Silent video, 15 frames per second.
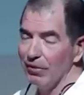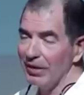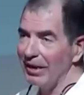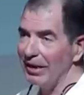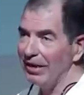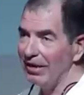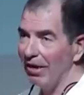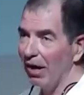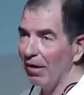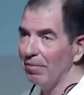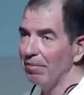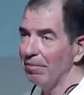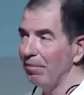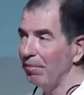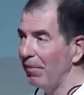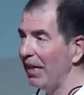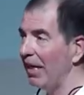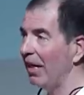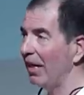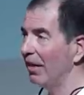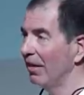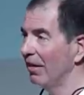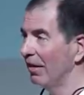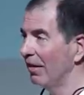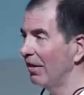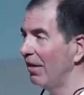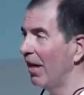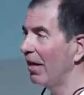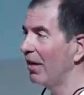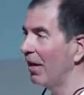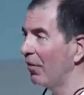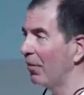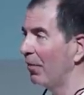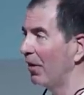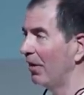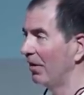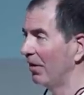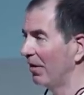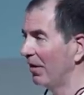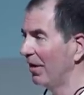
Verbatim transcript: really dumb meeting? Not this one.